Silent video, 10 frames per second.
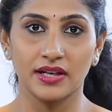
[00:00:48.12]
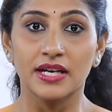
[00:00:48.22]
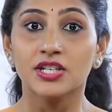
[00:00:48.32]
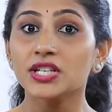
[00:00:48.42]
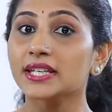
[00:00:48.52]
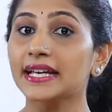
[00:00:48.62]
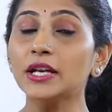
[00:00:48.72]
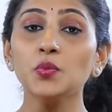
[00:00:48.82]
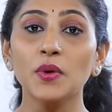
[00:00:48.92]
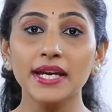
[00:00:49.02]
She
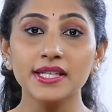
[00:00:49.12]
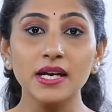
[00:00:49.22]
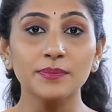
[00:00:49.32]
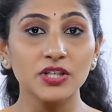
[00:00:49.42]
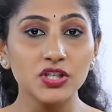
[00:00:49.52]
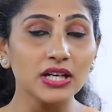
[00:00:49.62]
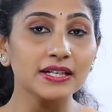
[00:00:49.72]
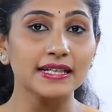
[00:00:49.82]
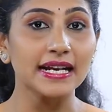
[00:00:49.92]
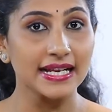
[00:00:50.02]
then wakes up the
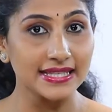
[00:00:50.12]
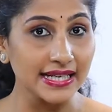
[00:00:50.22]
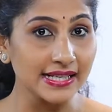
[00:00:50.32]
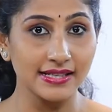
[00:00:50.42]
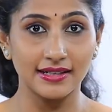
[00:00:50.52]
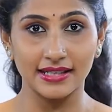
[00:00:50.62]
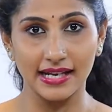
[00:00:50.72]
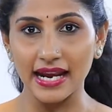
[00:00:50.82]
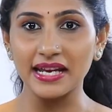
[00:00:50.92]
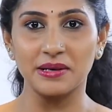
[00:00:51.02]
children at 6:30
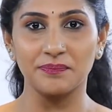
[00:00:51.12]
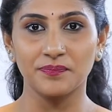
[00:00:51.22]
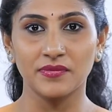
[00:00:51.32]
a.m.,